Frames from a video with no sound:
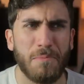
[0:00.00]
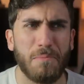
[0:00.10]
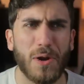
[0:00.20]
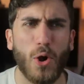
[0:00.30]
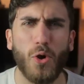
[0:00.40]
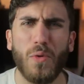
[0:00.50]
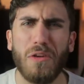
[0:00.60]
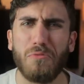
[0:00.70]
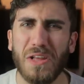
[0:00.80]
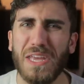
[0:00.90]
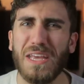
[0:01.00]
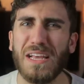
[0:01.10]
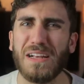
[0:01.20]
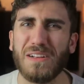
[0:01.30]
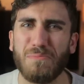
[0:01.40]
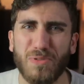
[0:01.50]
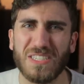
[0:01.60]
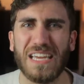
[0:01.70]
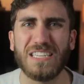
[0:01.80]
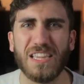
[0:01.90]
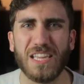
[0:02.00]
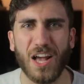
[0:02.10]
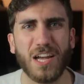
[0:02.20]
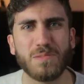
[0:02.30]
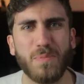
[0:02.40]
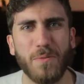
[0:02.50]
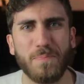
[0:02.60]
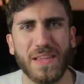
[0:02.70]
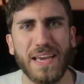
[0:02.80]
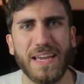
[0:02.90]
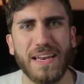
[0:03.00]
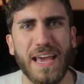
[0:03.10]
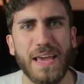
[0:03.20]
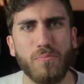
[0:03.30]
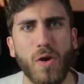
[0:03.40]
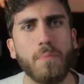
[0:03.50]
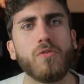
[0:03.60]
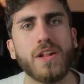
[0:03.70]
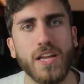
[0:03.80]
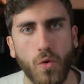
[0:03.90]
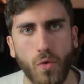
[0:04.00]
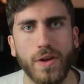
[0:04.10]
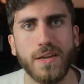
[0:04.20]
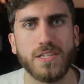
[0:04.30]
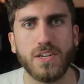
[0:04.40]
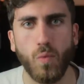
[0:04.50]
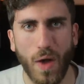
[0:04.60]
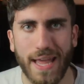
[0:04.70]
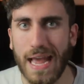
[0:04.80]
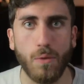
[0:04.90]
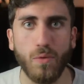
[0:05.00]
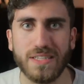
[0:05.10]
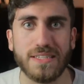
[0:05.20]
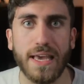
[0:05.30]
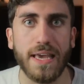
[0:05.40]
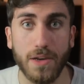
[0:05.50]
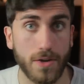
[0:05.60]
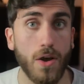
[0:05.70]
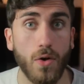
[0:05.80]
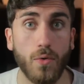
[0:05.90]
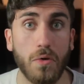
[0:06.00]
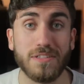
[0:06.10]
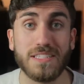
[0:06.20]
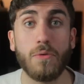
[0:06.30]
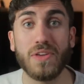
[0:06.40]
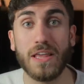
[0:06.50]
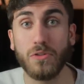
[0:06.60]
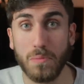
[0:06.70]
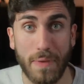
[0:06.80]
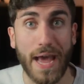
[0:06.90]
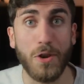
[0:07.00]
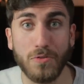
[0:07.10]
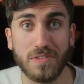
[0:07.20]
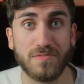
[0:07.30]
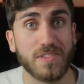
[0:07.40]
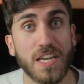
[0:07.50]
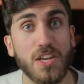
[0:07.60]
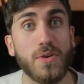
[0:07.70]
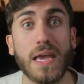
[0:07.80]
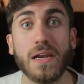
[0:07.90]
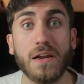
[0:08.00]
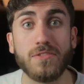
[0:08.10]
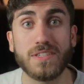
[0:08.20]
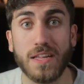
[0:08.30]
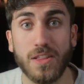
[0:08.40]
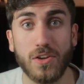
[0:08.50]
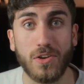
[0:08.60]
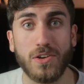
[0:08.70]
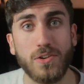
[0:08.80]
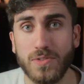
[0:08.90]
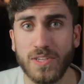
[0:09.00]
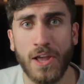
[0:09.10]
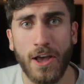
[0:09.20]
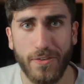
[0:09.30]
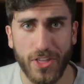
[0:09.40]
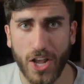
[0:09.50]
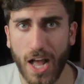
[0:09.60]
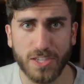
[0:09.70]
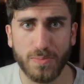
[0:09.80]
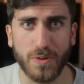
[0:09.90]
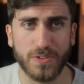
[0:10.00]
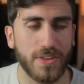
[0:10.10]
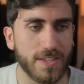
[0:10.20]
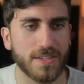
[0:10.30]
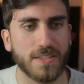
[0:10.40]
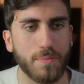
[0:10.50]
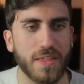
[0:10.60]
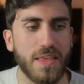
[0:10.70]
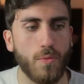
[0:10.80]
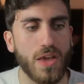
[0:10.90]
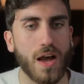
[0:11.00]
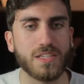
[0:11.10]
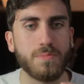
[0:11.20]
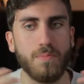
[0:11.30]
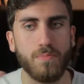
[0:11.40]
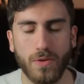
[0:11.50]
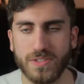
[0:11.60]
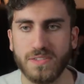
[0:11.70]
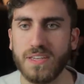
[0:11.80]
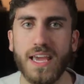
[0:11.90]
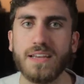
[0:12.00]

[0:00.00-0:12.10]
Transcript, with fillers: But are we really presenting the gospel in a properly oriented way? I would say no. I would say without the bad news of sin, you can't understand the good news of the gospel. So this is something that we ought to be processing.